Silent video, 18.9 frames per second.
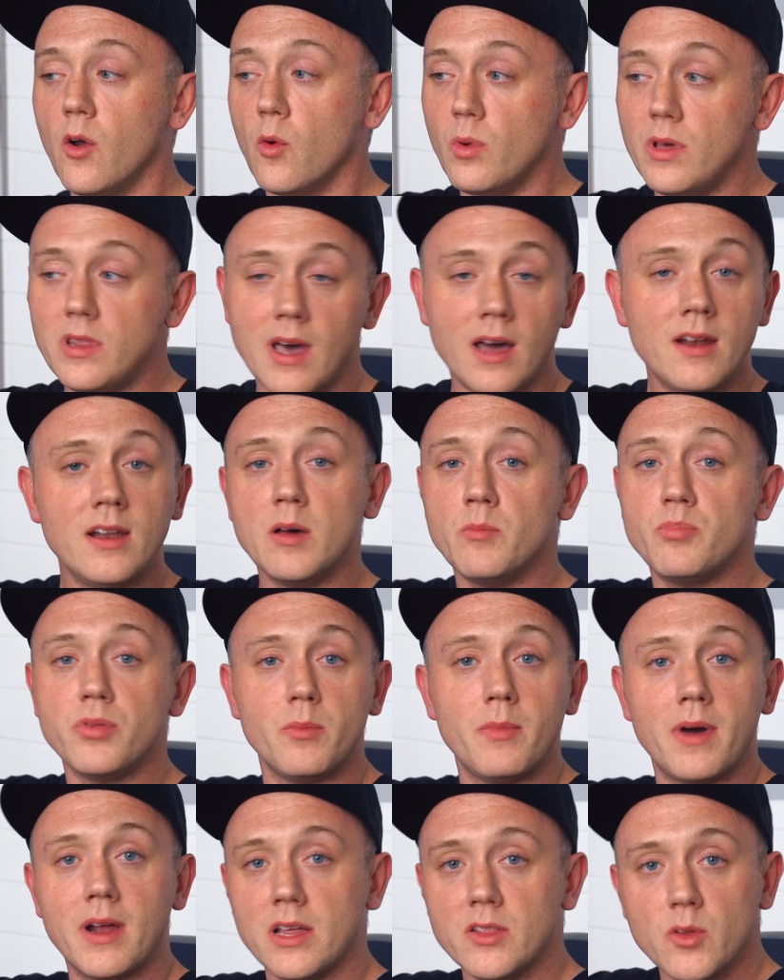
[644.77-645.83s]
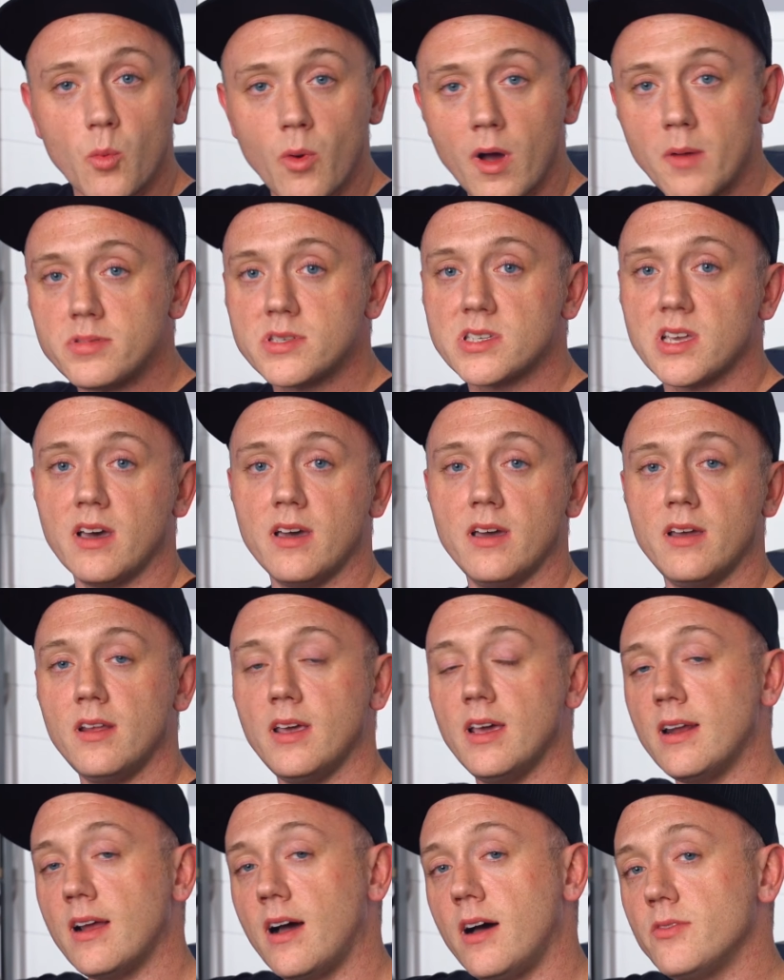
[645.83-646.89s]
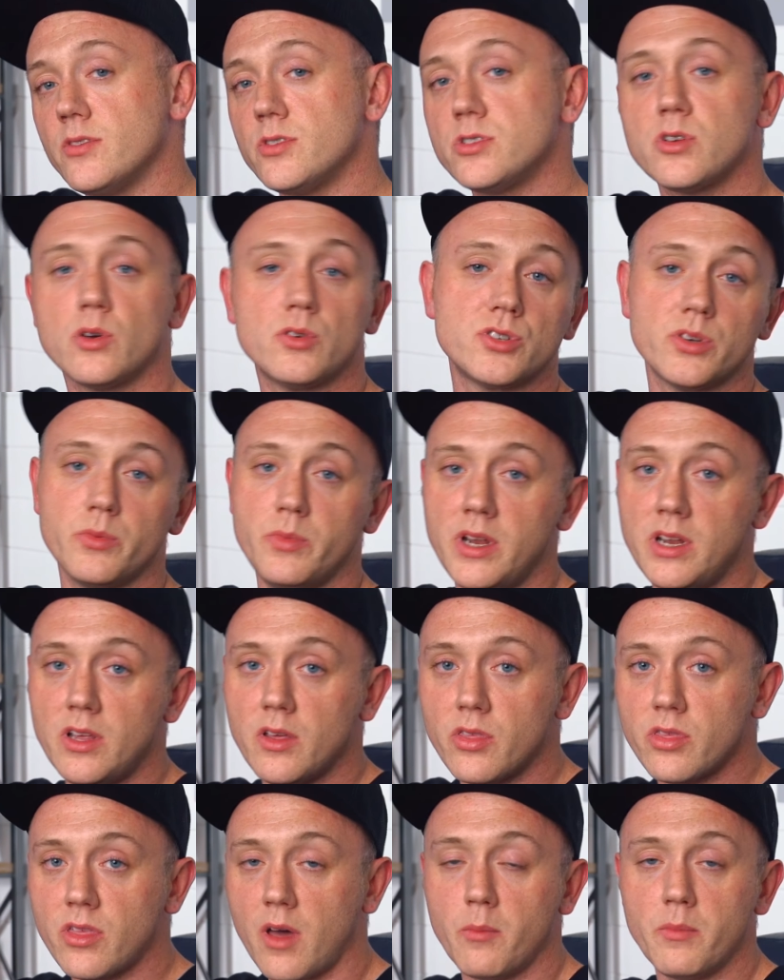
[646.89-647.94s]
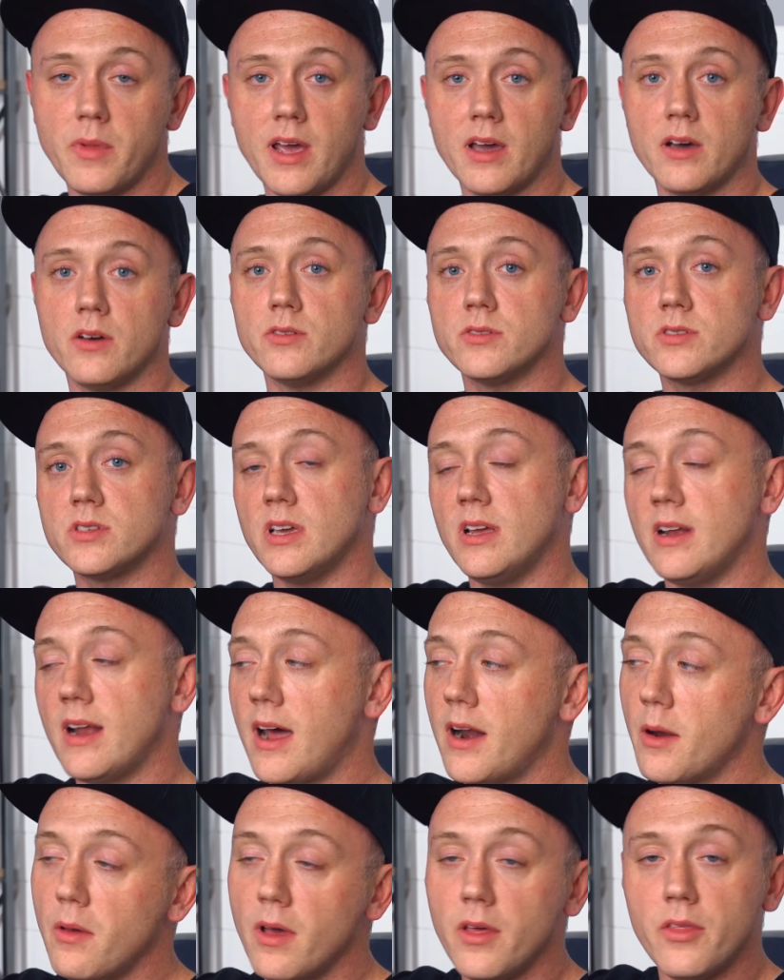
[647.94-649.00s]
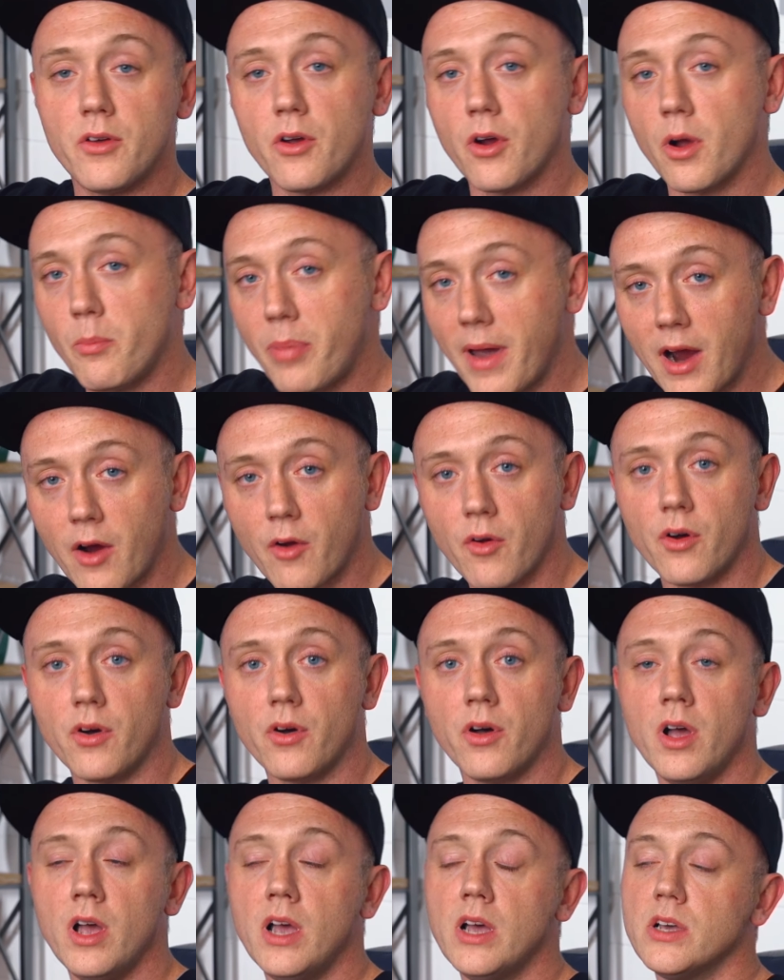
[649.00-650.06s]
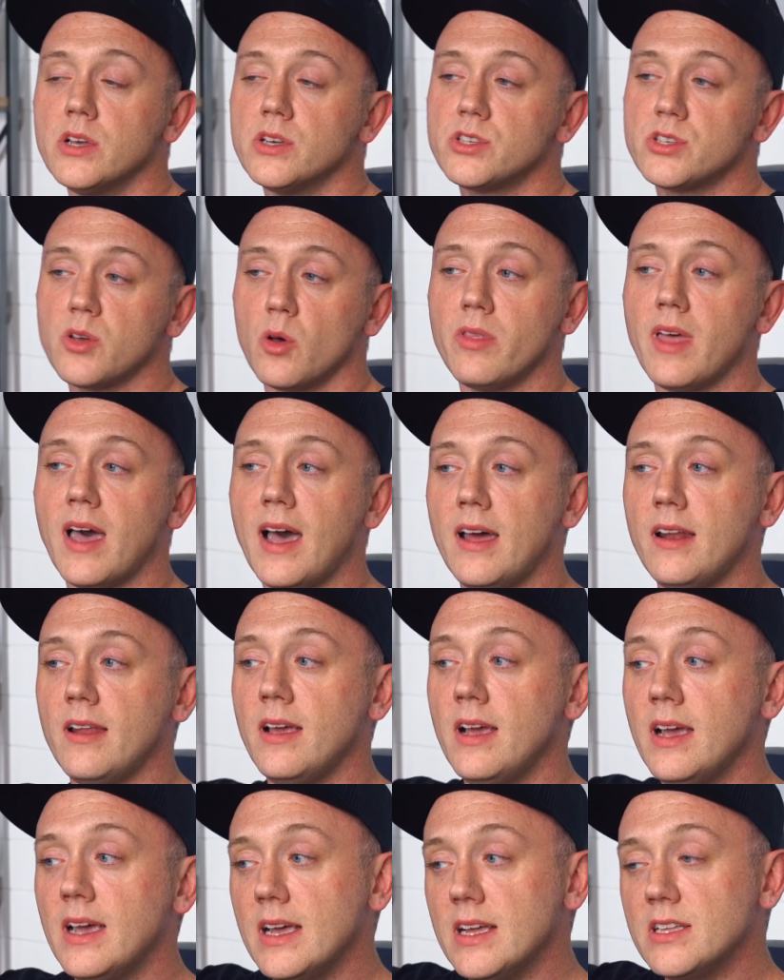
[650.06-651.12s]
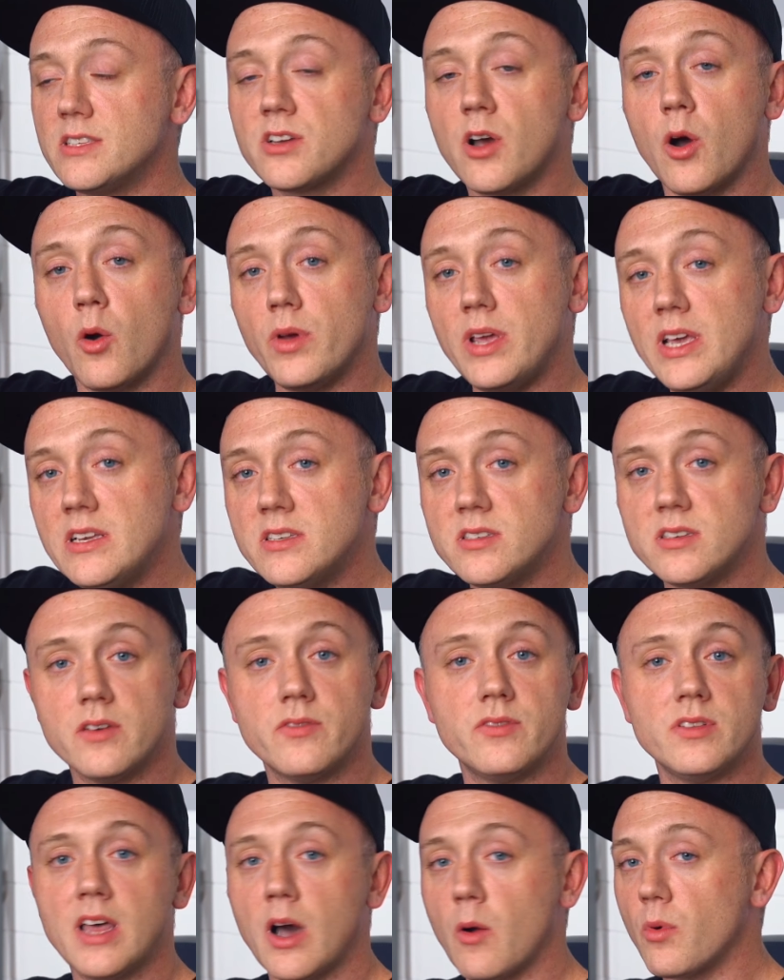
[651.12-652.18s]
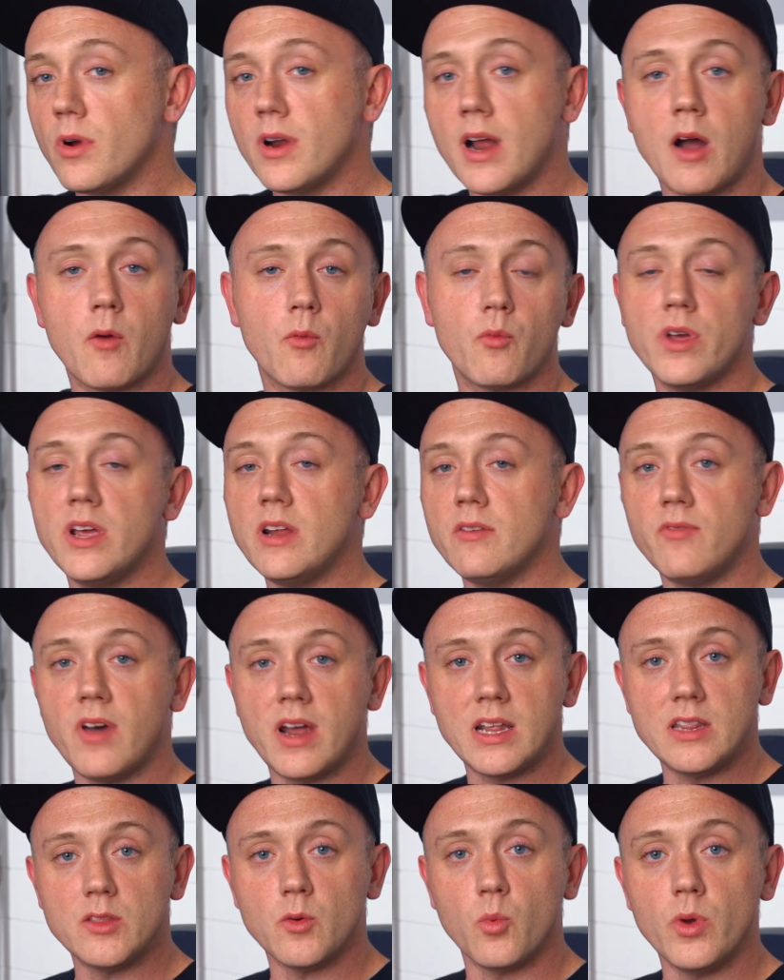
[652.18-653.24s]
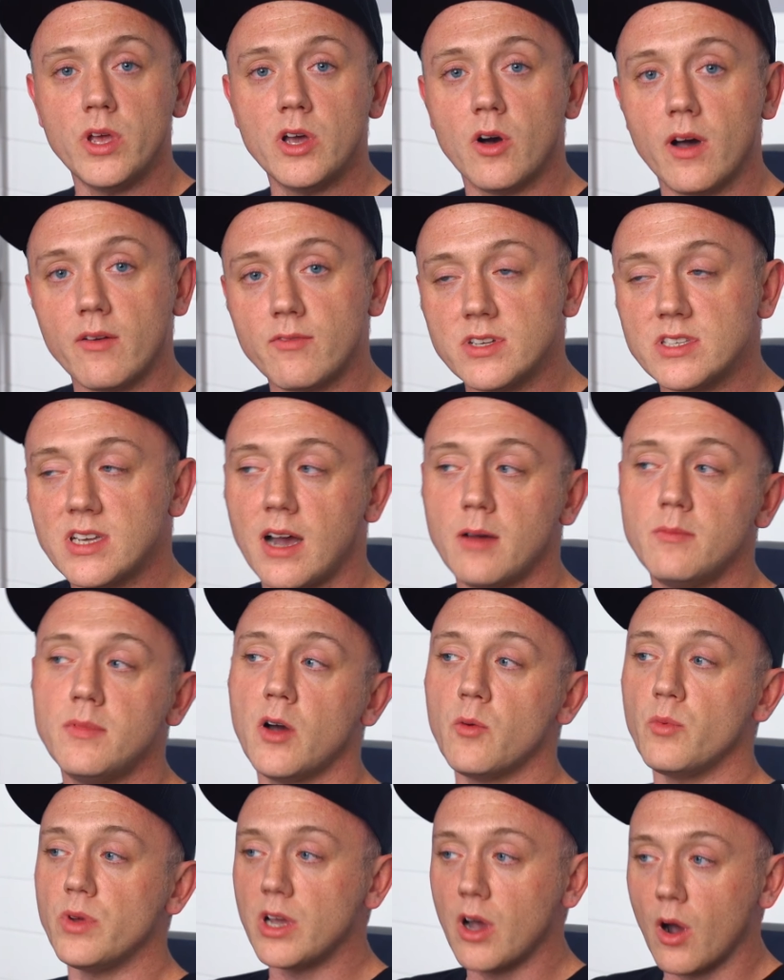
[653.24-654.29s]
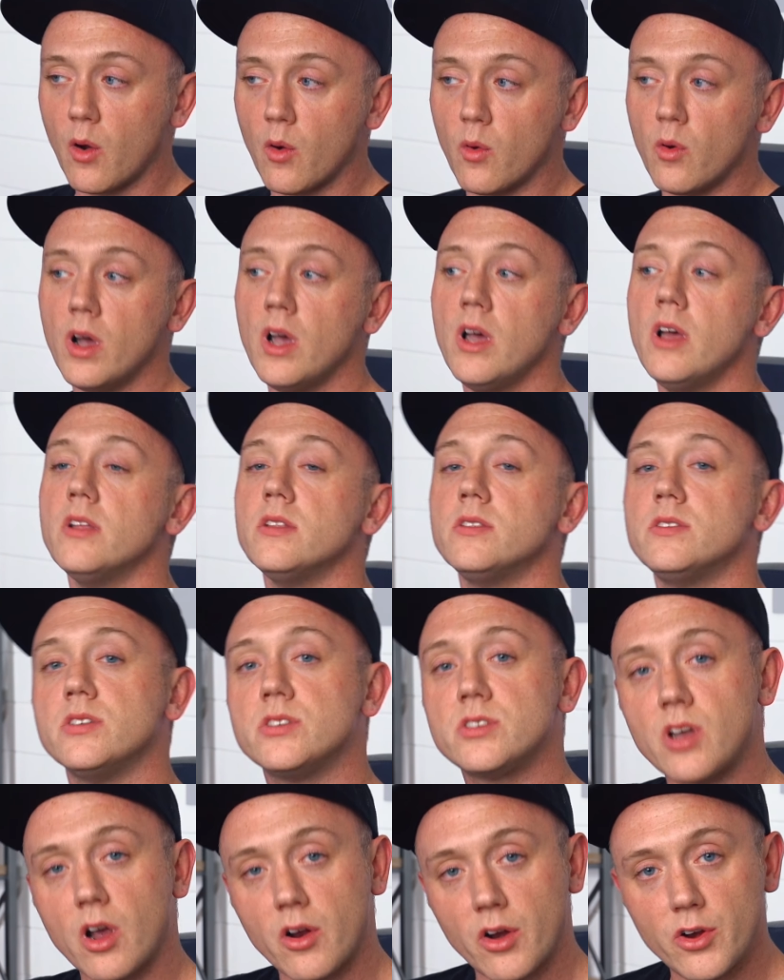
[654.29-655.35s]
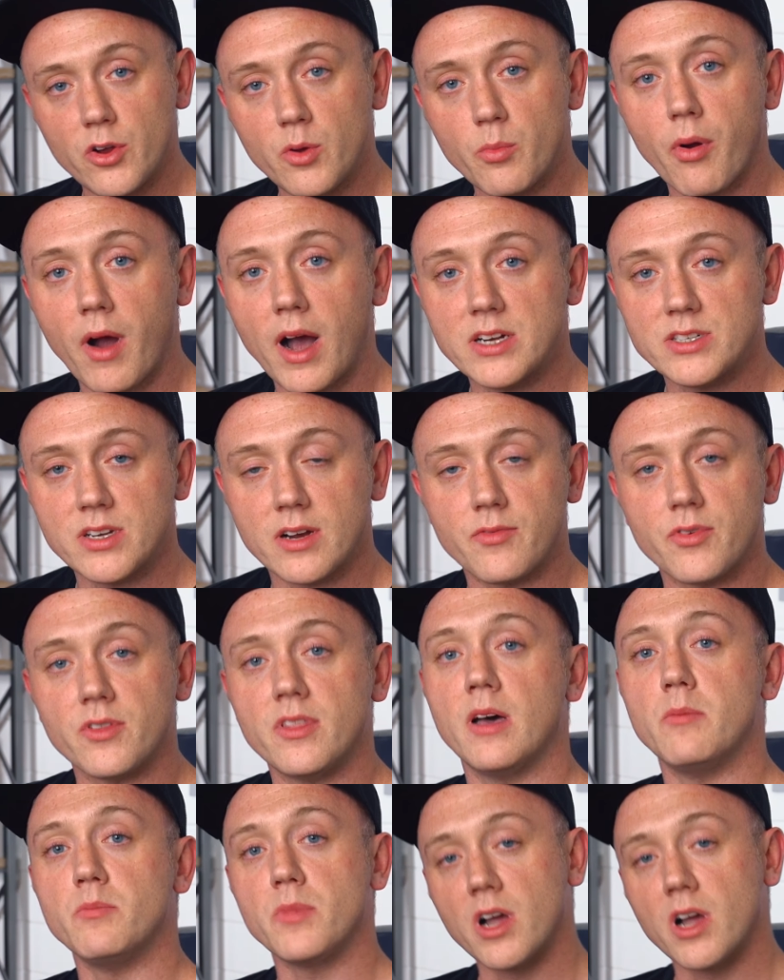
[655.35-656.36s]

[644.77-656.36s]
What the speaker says: we then implement on the website and on their social media thumbnails and on their apparel so that it's cohesive and that we're not reinventing the wheel every time that we go to start a new project for them.